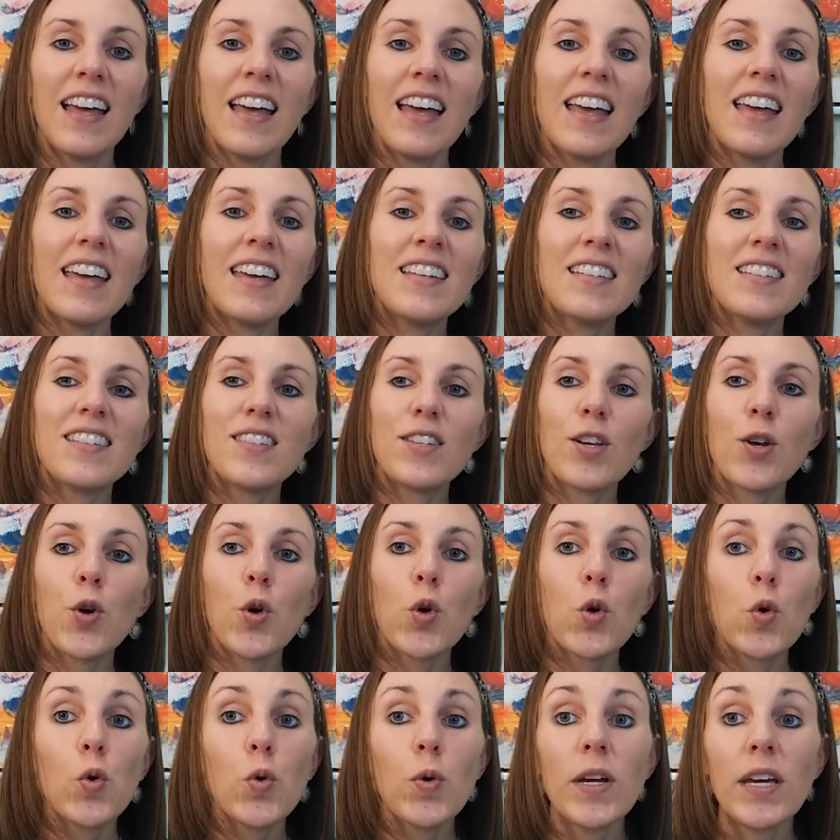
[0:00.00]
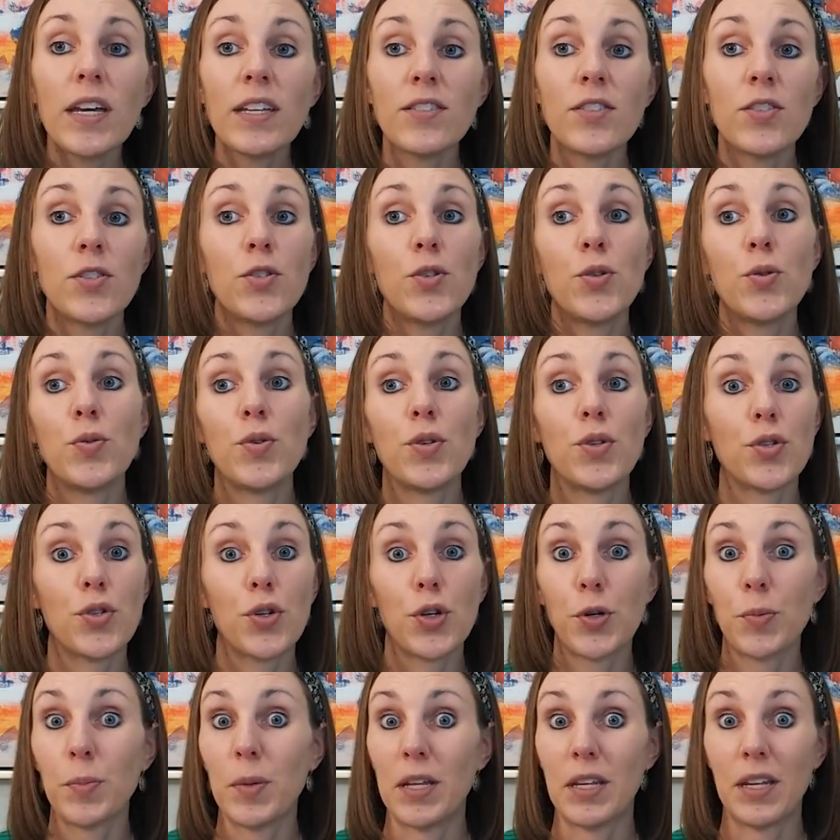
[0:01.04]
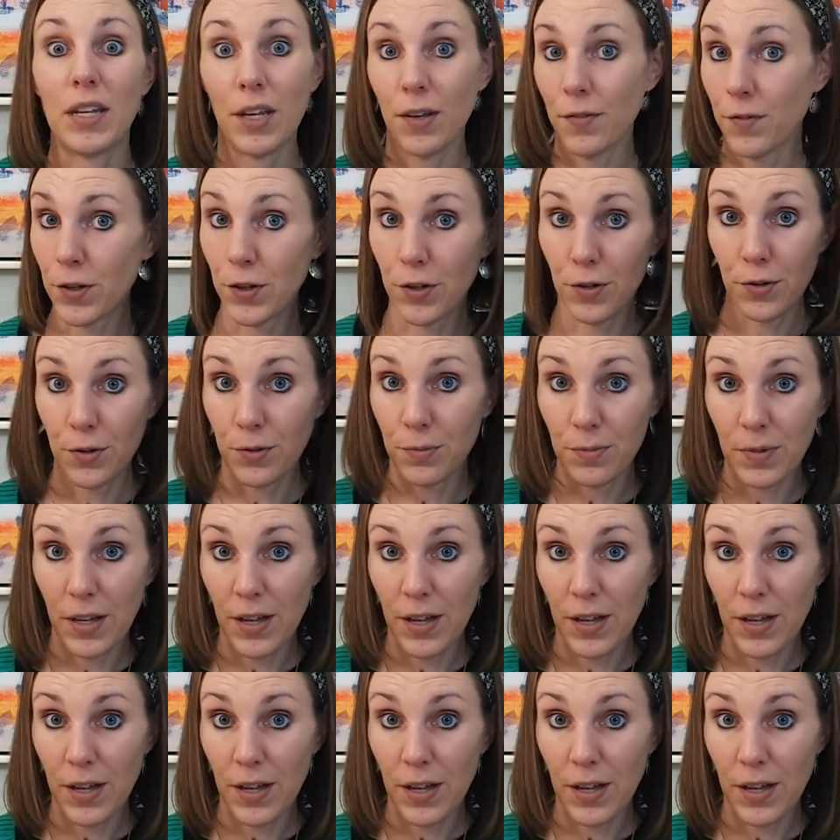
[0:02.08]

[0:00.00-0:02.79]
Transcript: is who gets to determine if you're